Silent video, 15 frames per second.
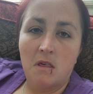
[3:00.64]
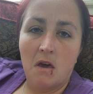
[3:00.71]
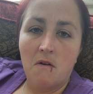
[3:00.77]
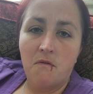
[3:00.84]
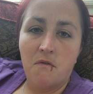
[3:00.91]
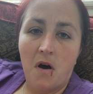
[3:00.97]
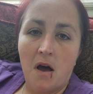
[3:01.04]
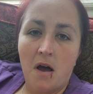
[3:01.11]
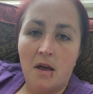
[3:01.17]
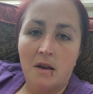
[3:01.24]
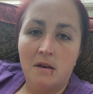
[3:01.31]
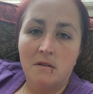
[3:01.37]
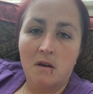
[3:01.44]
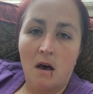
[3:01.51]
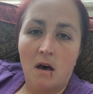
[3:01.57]
they
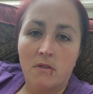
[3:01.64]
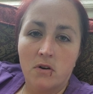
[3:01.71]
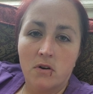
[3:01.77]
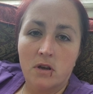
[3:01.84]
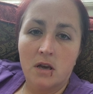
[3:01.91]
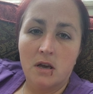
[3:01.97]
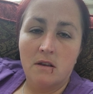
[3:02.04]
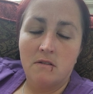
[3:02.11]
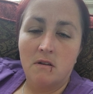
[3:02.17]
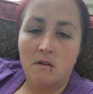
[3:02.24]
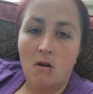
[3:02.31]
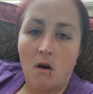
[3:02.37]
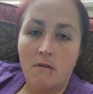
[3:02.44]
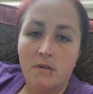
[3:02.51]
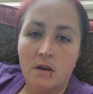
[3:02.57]
find other kids,
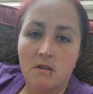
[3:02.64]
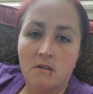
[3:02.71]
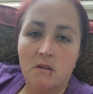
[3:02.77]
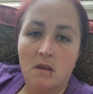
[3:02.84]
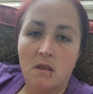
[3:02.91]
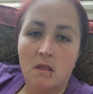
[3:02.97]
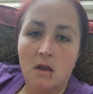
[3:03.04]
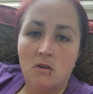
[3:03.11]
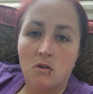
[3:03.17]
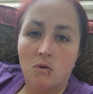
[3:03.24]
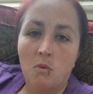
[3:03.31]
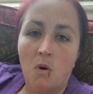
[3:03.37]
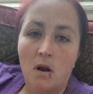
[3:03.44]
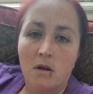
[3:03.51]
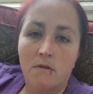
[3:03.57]
and obviously they
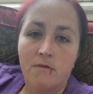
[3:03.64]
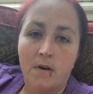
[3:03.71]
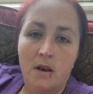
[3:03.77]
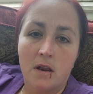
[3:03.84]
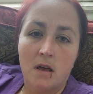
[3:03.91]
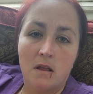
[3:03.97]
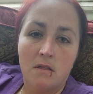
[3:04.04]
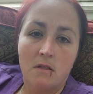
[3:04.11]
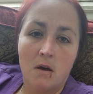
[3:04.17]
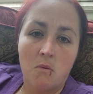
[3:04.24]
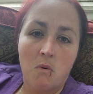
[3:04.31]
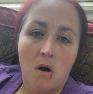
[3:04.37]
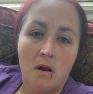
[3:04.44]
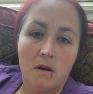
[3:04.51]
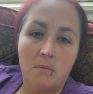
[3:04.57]
do want to fit in, they
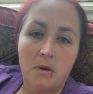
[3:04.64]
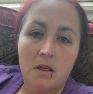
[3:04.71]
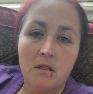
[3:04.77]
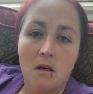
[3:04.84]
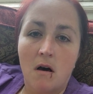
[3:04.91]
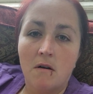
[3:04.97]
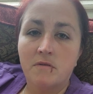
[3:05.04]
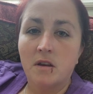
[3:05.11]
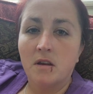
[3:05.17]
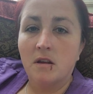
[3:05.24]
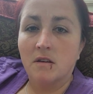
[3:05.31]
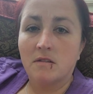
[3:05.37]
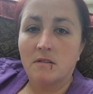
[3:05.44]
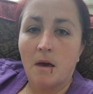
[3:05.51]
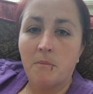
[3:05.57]
want to be loved and
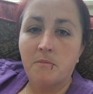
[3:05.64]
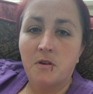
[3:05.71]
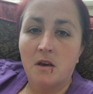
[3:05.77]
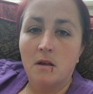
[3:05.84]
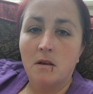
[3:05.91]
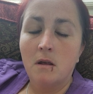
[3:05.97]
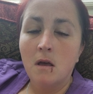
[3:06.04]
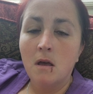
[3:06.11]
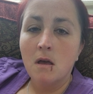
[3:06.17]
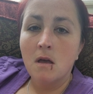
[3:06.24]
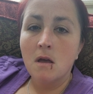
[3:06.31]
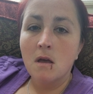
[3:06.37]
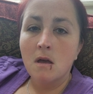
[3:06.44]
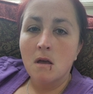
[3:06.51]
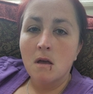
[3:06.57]
accepted.
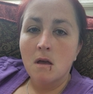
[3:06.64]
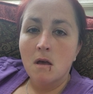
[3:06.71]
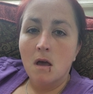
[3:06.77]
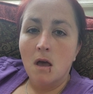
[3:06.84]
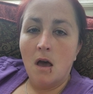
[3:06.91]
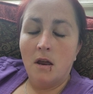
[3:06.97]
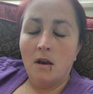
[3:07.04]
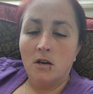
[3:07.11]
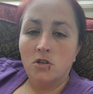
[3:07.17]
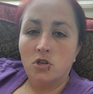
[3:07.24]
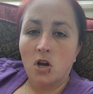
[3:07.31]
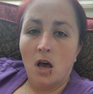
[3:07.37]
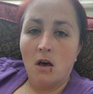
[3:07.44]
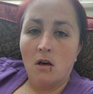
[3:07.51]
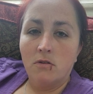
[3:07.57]
And a
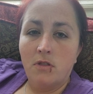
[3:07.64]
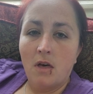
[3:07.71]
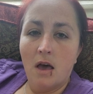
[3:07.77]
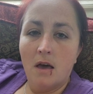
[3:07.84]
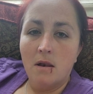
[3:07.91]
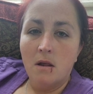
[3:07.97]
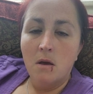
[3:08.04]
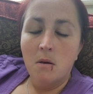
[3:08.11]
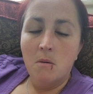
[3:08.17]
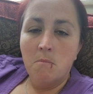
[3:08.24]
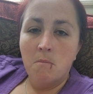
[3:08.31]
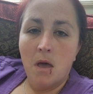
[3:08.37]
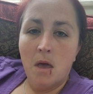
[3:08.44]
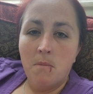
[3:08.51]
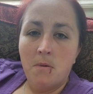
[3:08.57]
child that
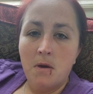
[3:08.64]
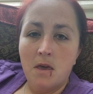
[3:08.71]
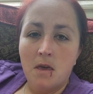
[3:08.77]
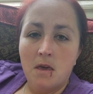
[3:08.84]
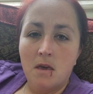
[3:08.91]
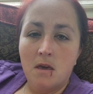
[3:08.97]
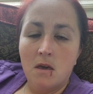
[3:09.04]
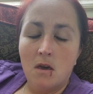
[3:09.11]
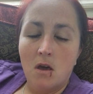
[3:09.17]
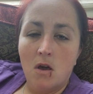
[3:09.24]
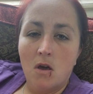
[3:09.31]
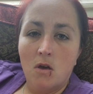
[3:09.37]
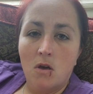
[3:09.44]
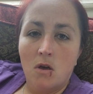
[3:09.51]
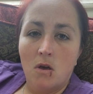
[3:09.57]
may be,
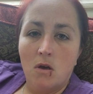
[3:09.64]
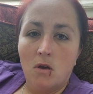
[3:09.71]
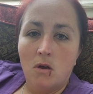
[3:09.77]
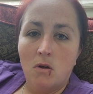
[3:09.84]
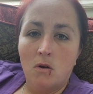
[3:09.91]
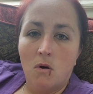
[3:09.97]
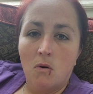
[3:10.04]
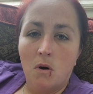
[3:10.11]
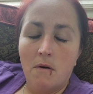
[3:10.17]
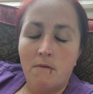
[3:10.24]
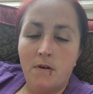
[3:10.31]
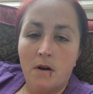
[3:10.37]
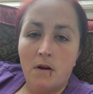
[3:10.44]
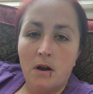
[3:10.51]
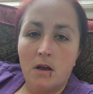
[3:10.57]
a
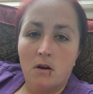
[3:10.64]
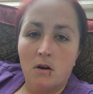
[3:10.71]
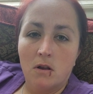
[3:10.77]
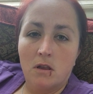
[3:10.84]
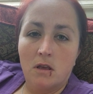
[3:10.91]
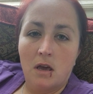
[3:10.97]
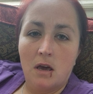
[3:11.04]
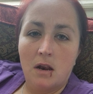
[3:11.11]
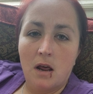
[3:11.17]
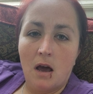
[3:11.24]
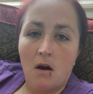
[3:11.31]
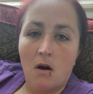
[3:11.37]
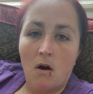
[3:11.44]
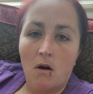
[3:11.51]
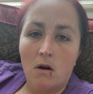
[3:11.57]
very good kid
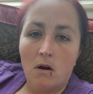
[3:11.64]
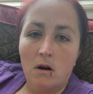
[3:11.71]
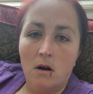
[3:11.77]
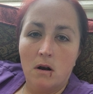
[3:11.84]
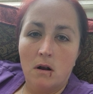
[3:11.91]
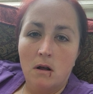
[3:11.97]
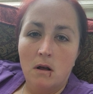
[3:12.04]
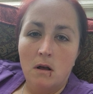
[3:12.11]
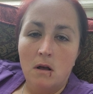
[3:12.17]
at heart